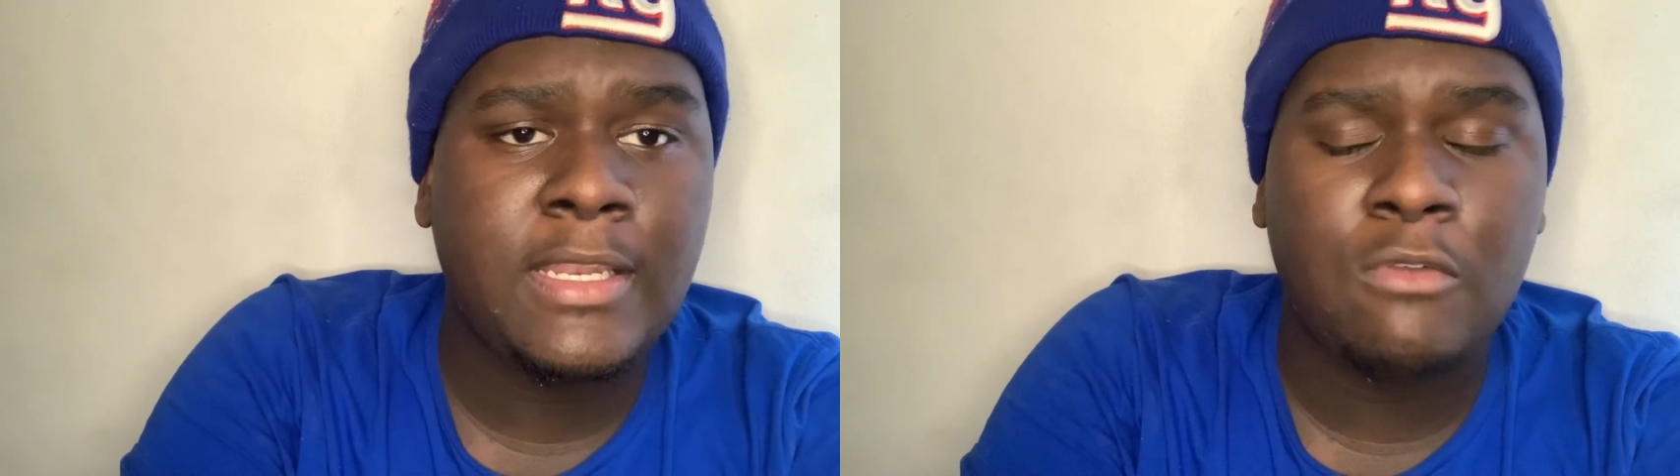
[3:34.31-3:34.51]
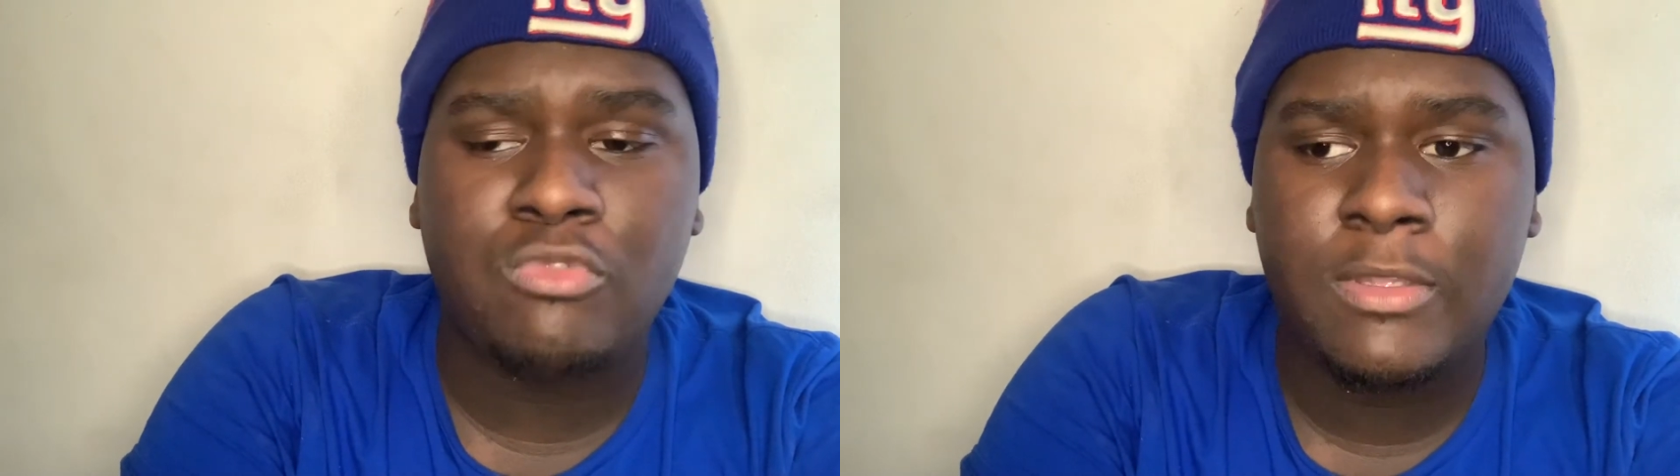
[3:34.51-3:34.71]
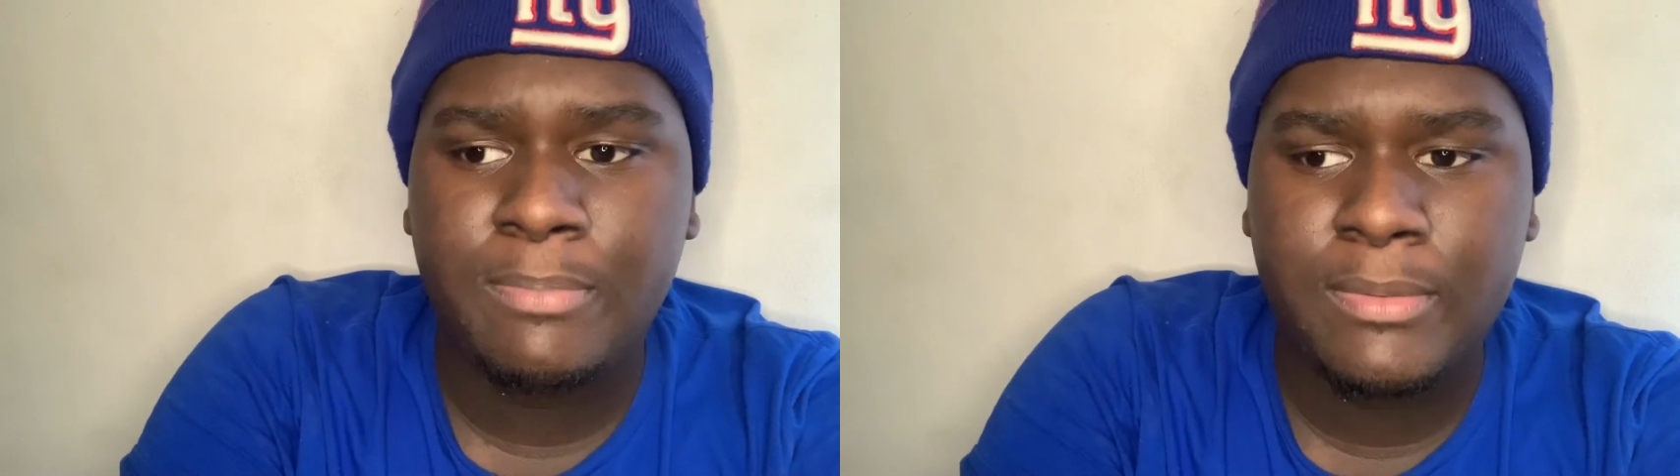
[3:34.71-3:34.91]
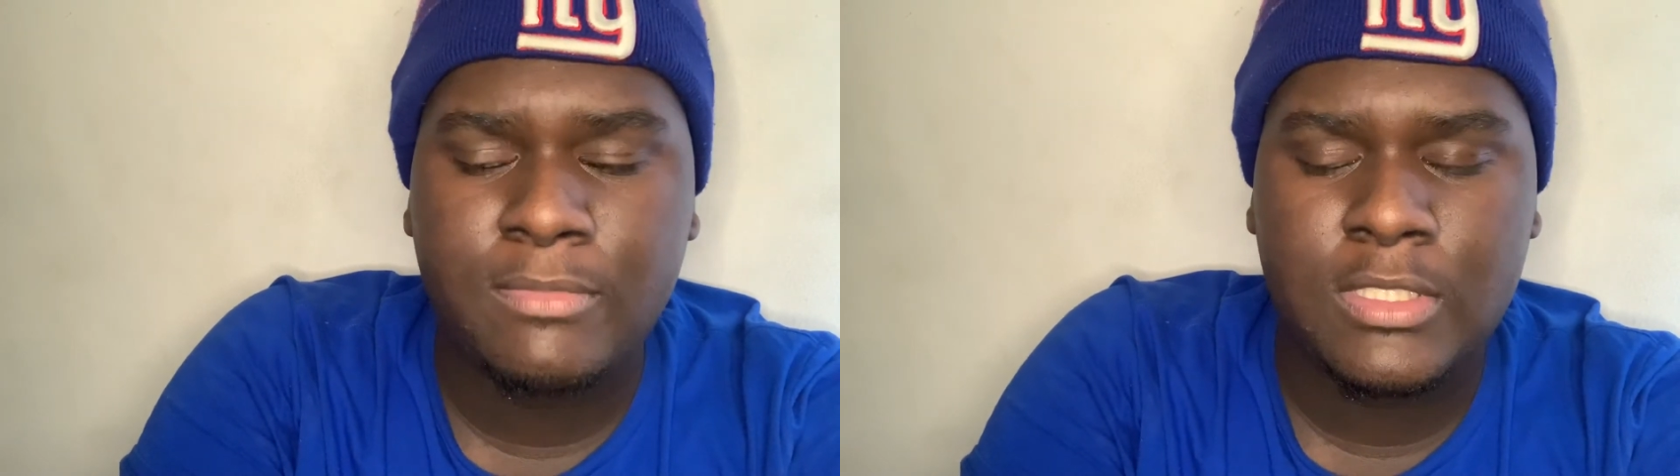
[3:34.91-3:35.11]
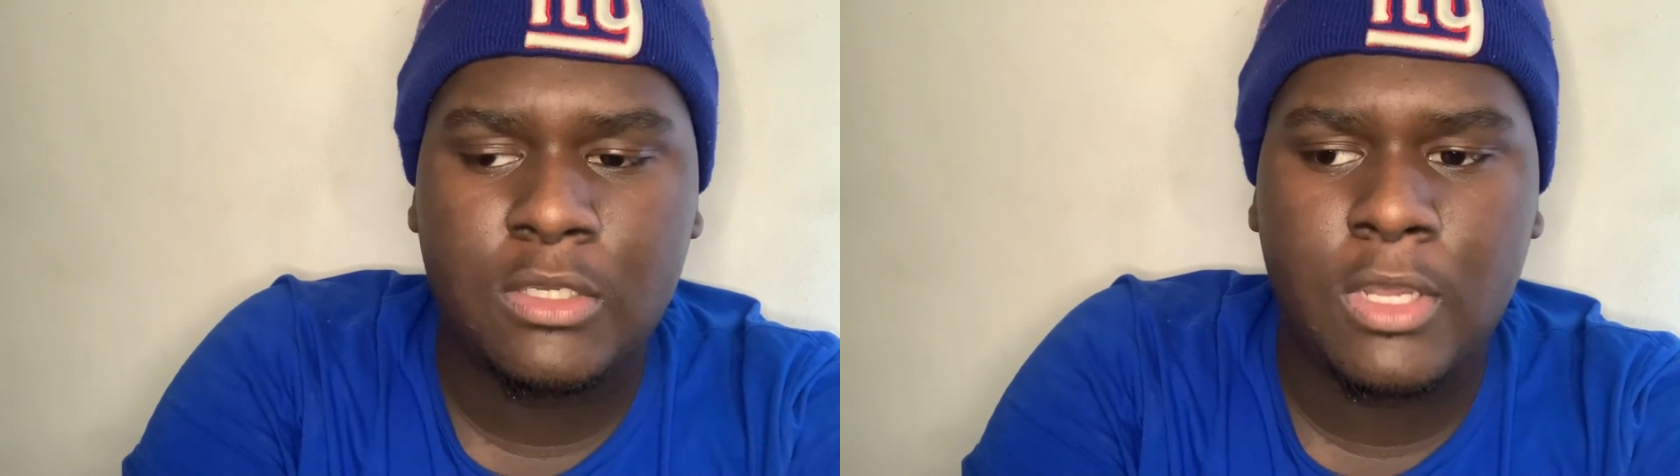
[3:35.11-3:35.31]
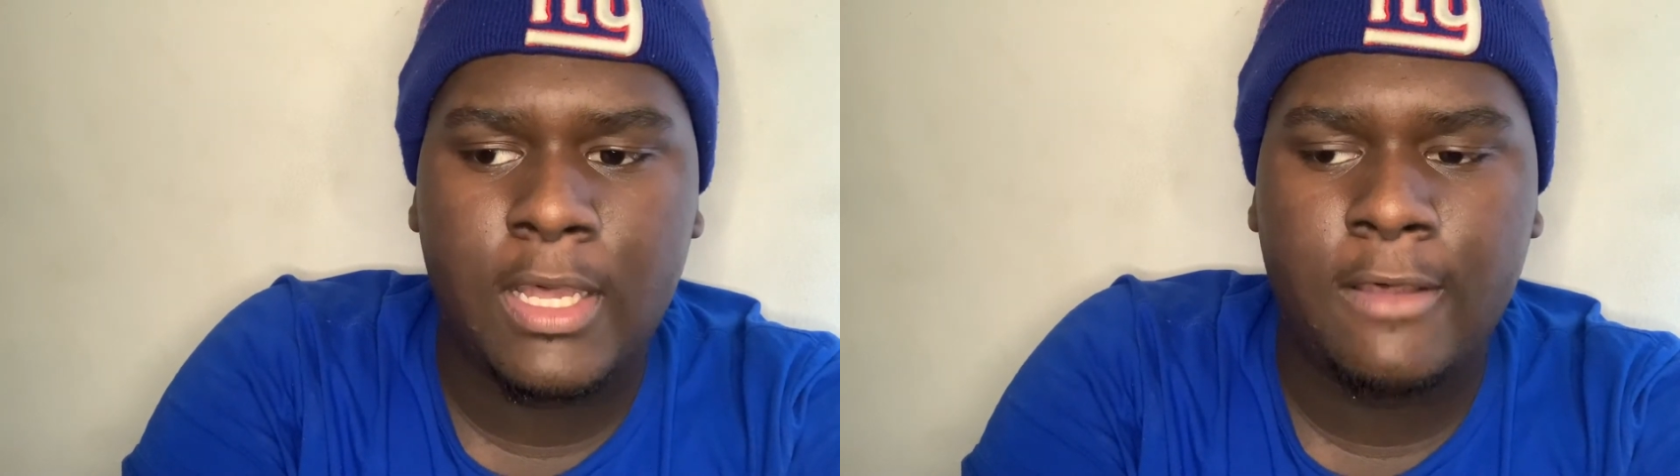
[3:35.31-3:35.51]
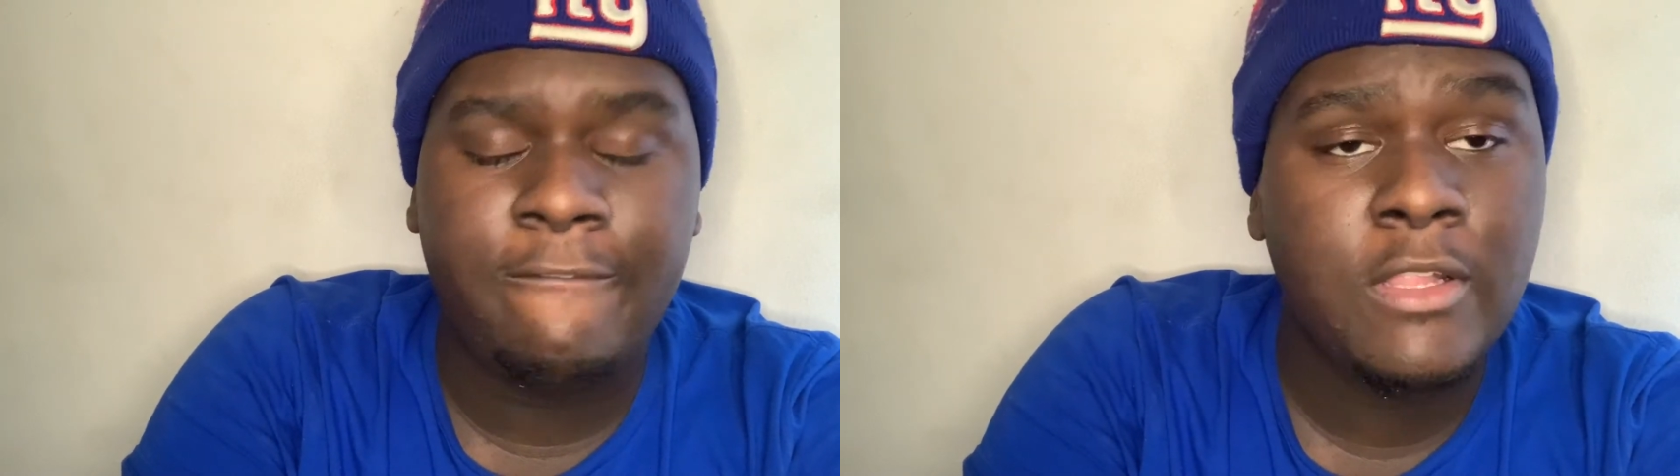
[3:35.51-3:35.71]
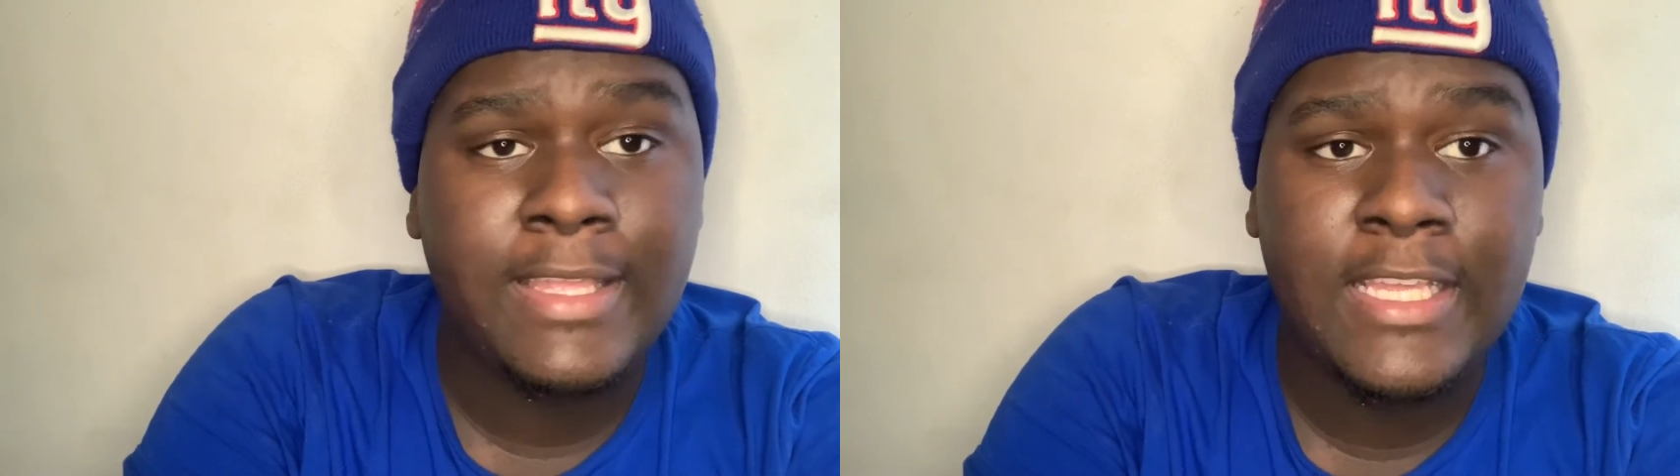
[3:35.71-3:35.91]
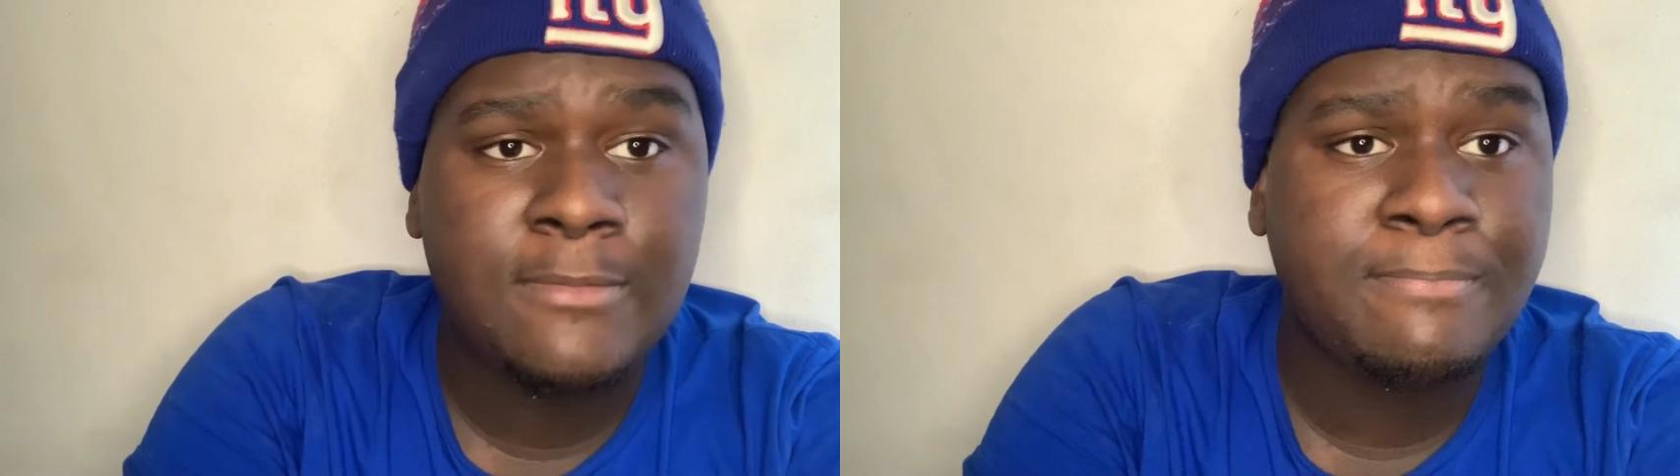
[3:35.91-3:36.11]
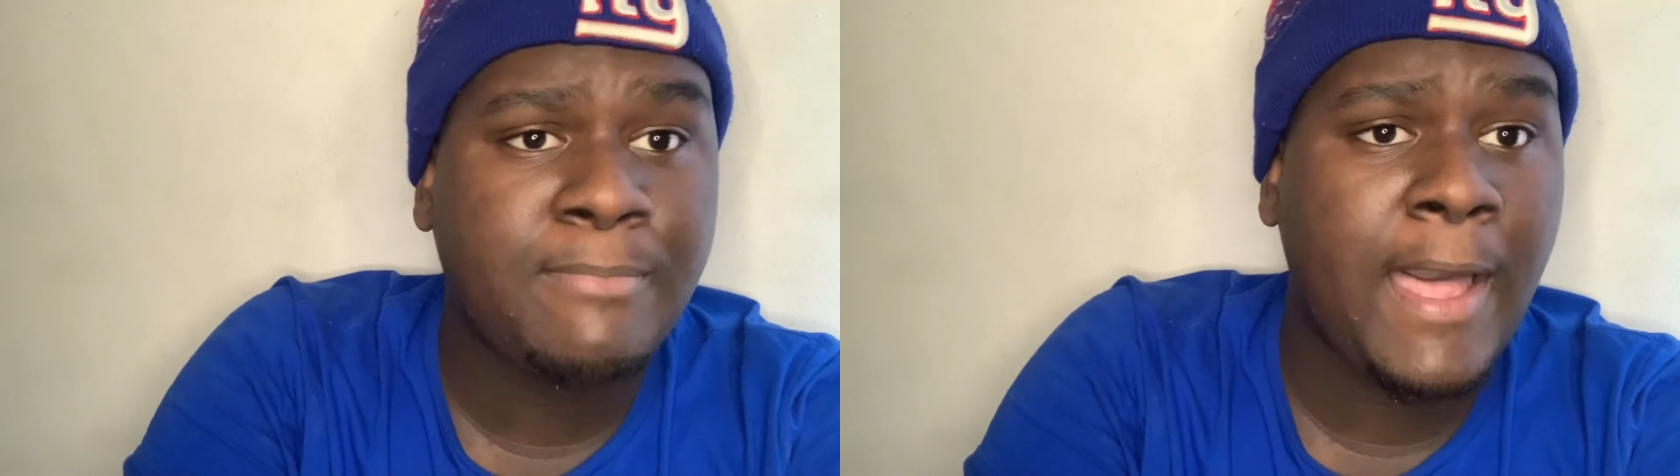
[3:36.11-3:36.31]
to fill in his
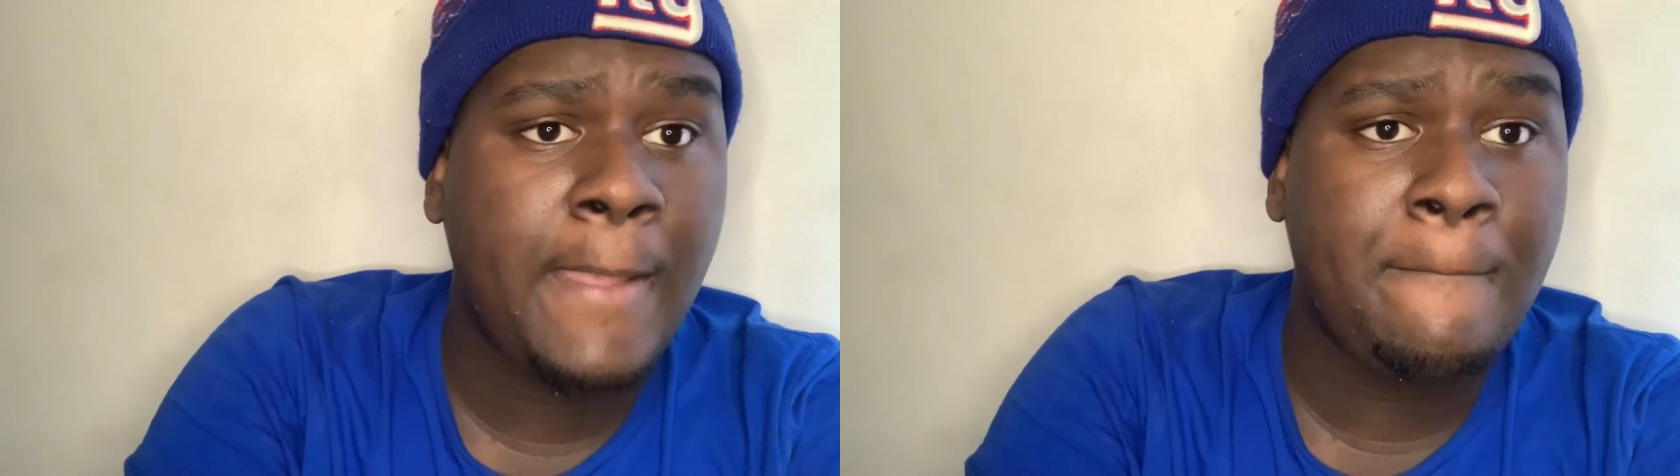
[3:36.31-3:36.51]
spot,